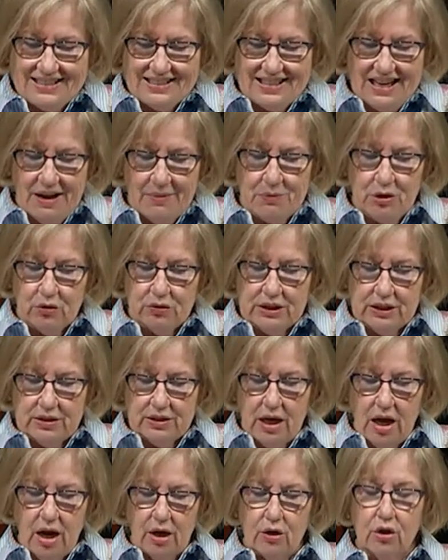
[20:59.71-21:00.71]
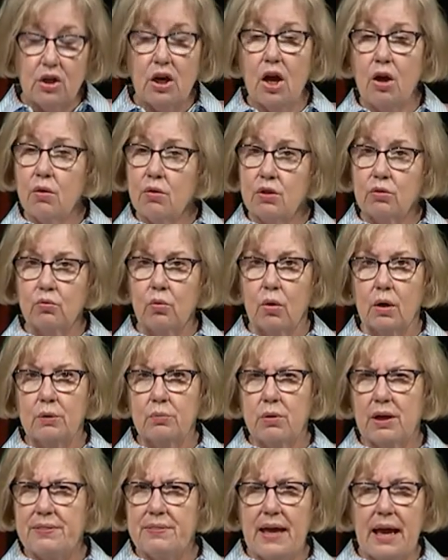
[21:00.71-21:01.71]
Samuel did not know the
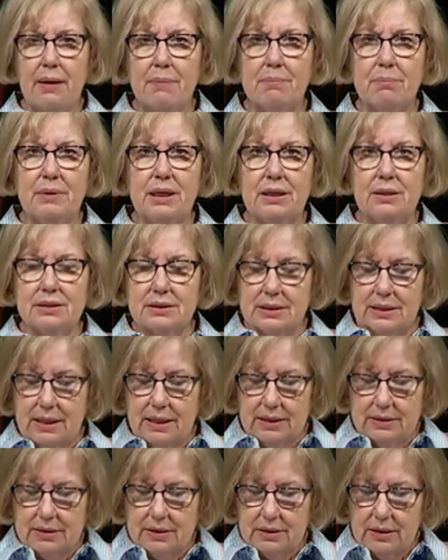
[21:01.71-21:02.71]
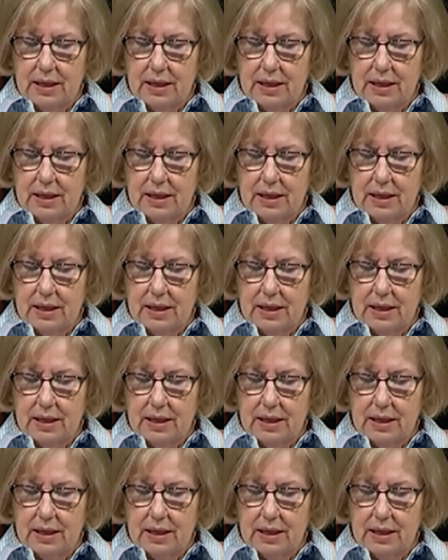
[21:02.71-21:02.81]
Lord, what that means is